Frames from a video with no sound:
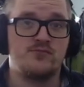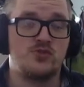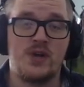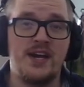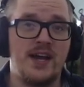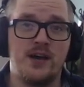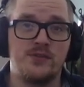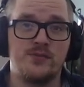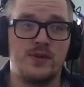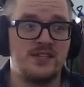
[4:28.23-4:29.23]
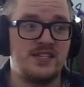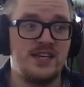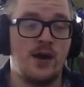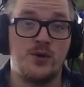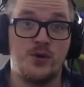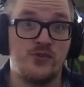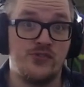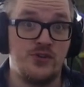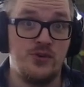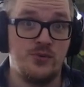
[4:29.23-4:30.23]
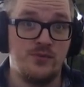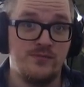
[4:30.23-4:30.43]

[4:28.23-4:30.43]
try it out and see how it goes for you.